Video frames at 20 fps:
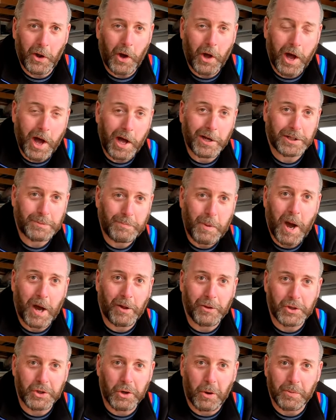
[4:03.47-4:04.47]
hardest
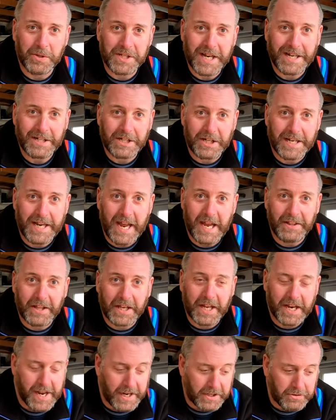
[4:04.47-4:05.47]
part of the job was actually getting
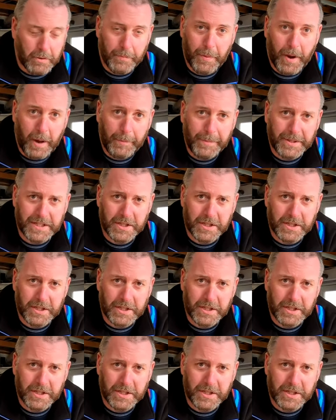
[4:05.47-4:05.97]
the connector apart,